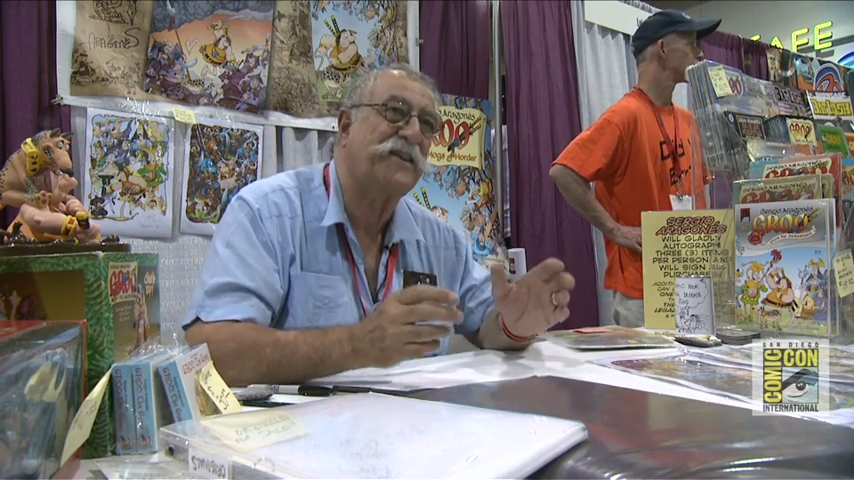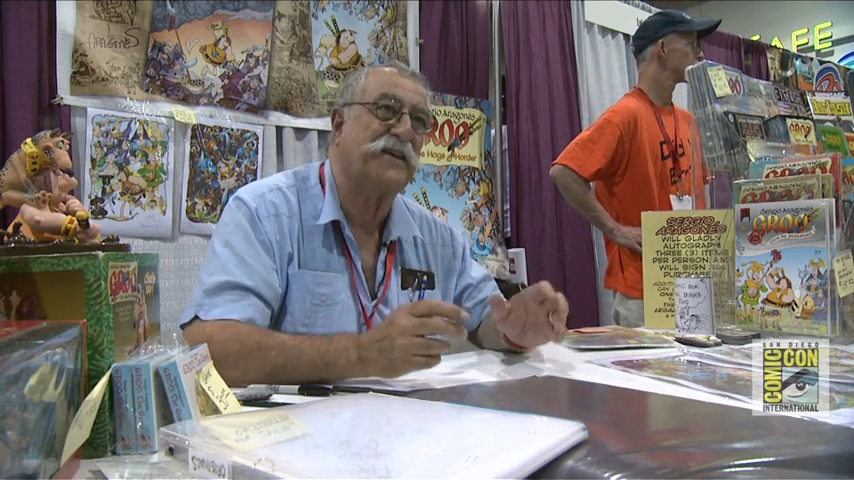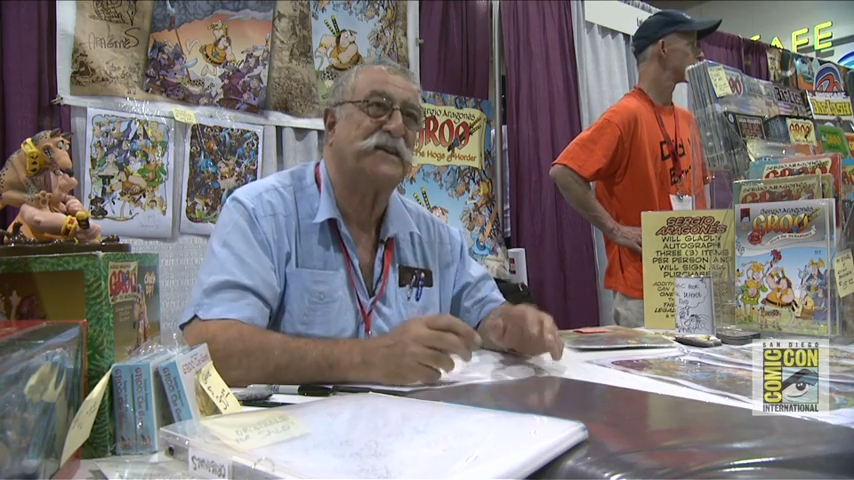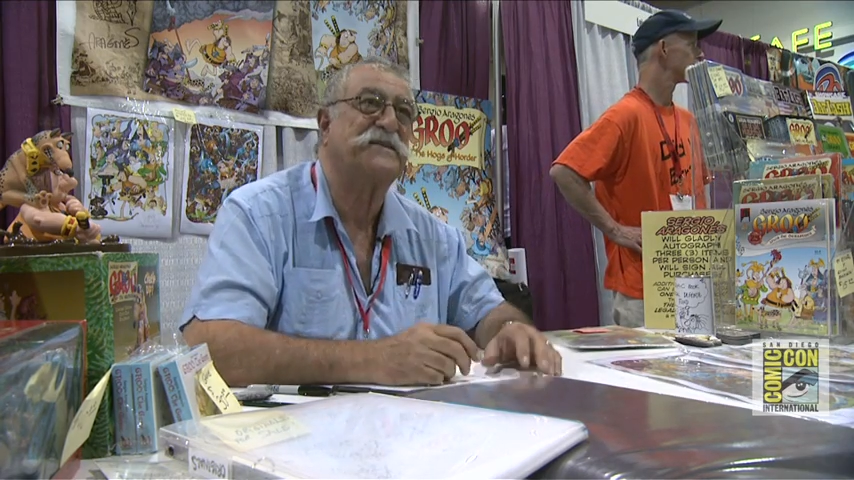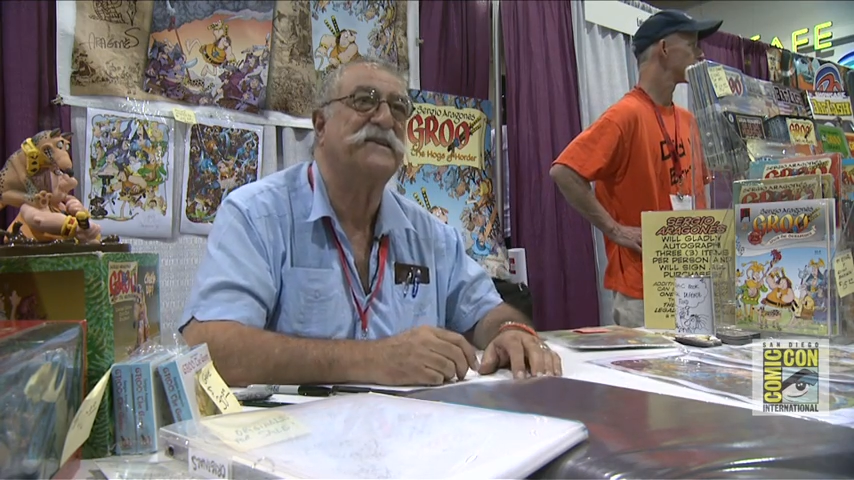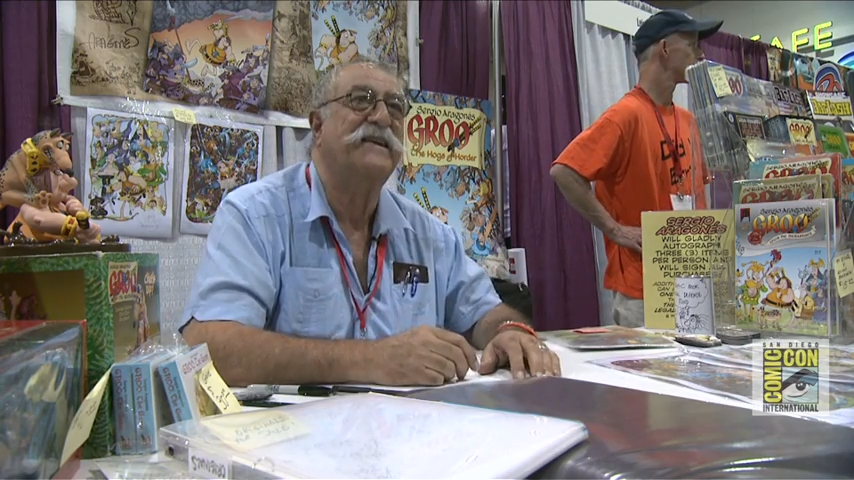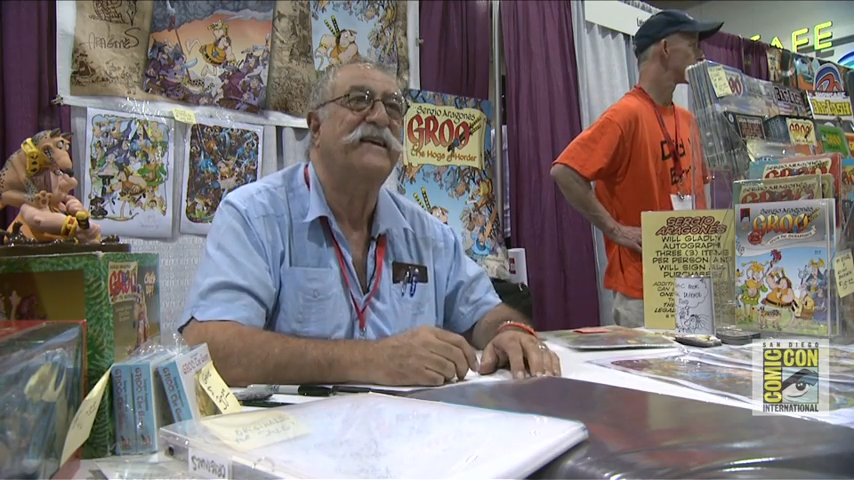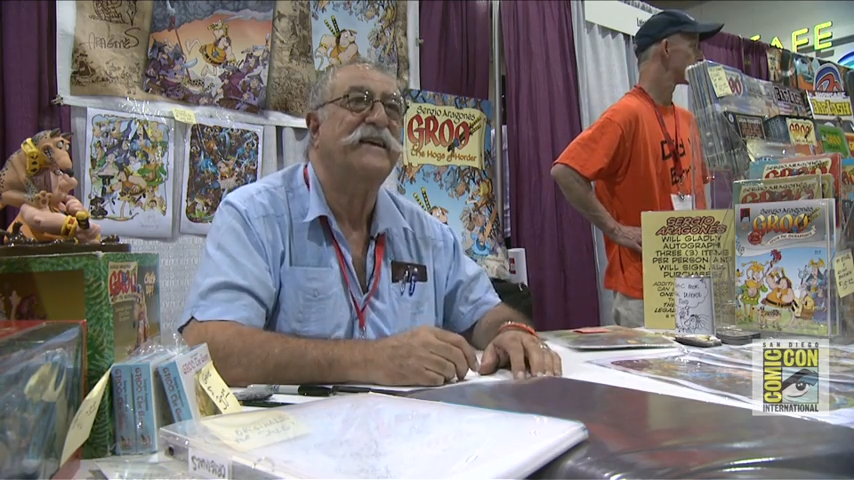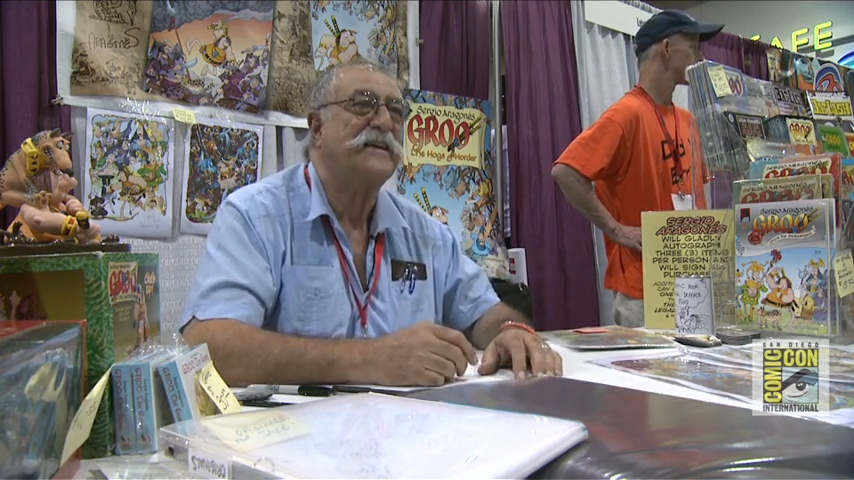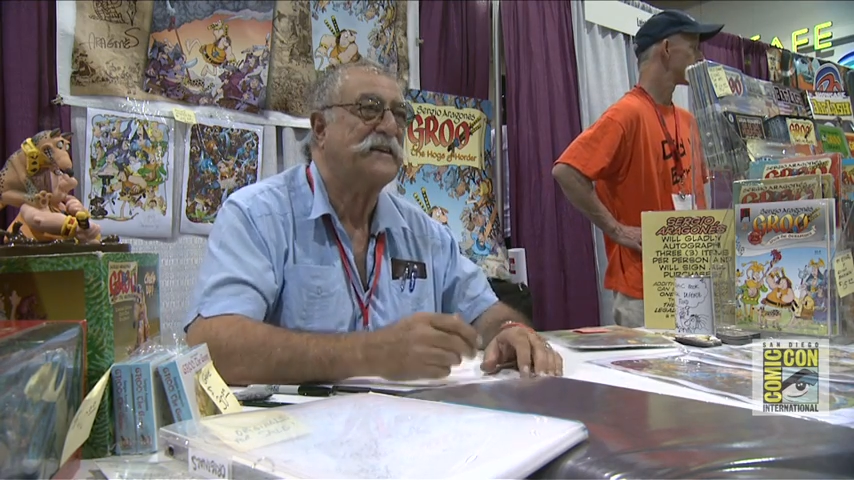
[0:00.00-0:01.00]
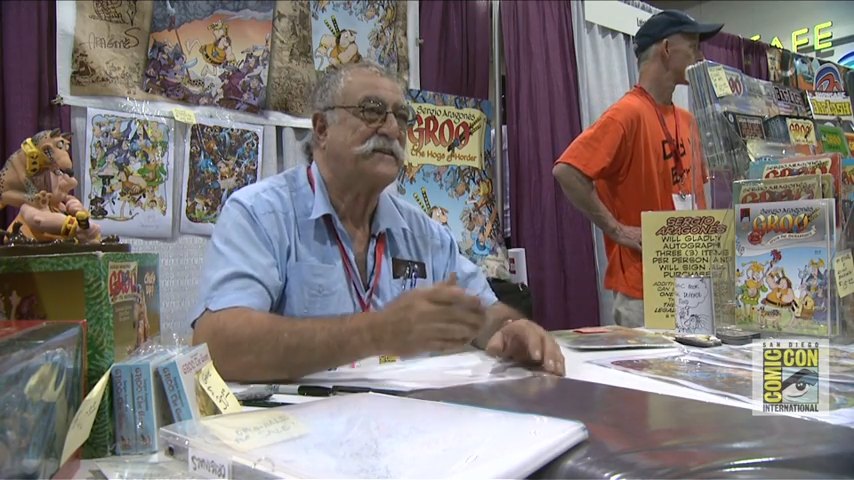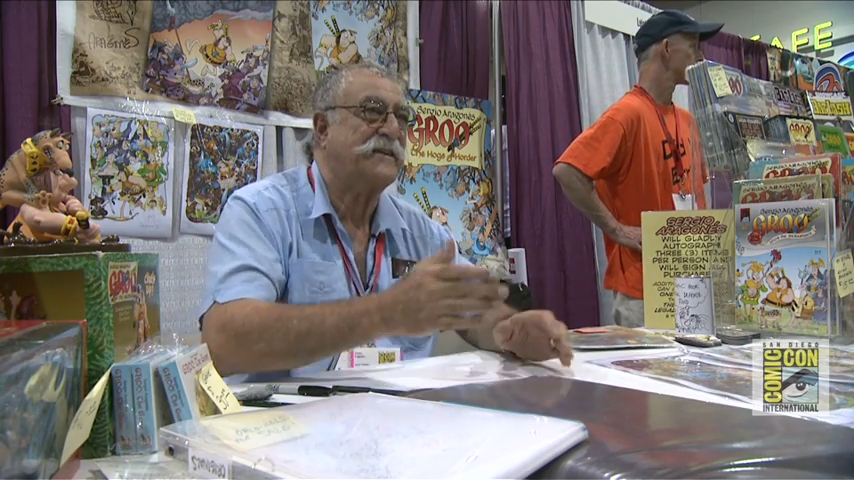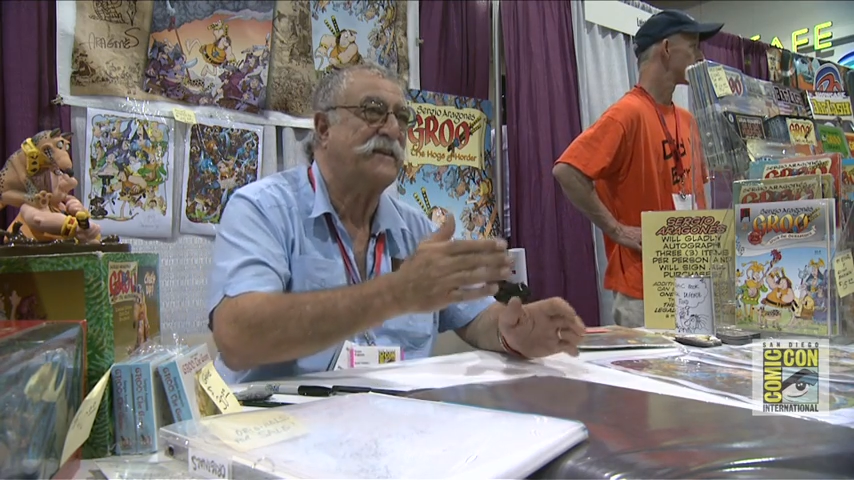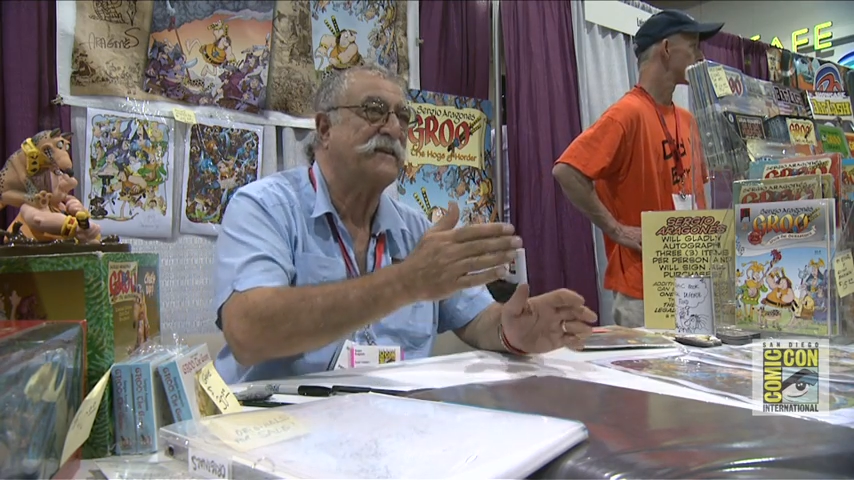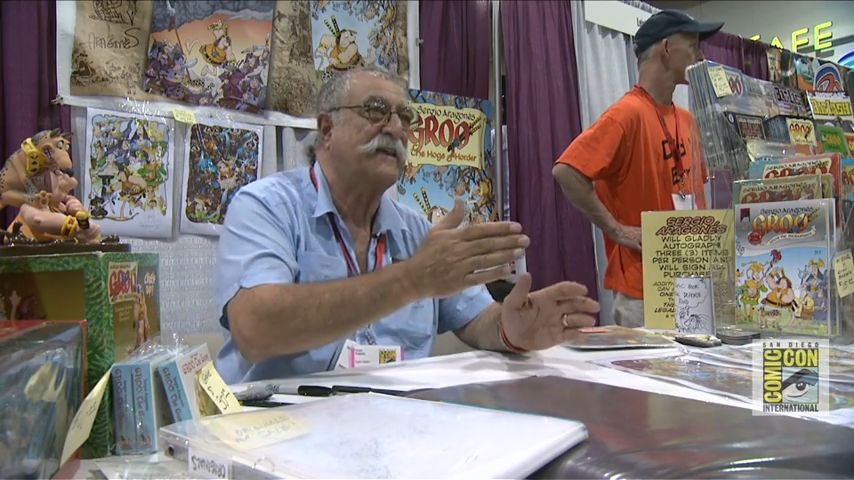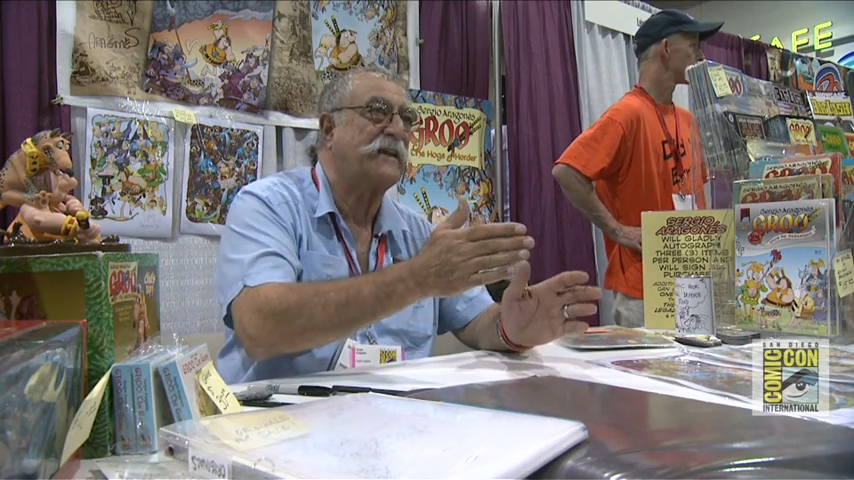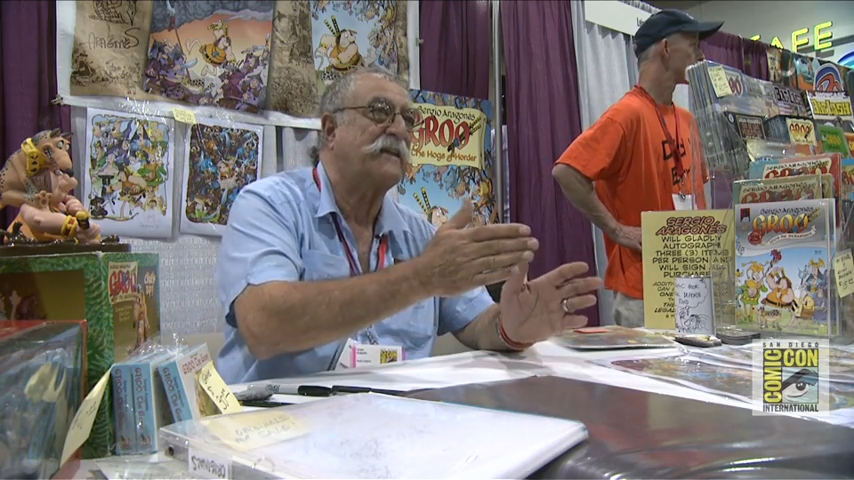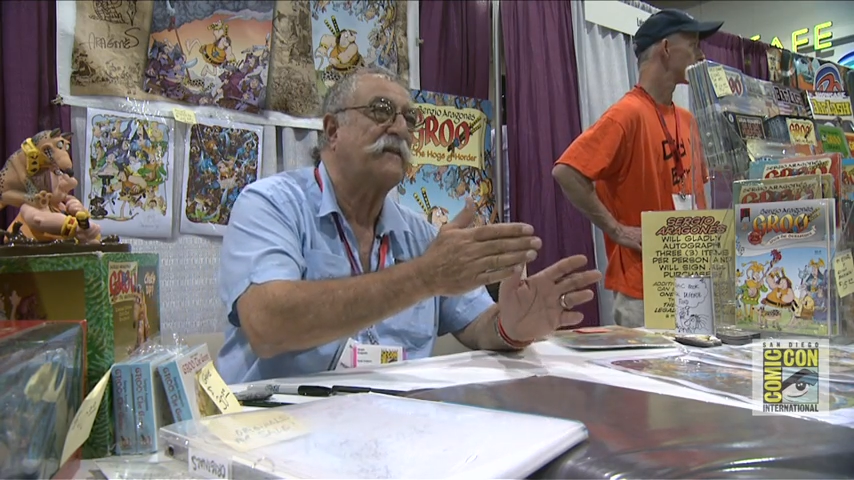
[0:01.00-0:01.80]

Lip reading: things. Seeing that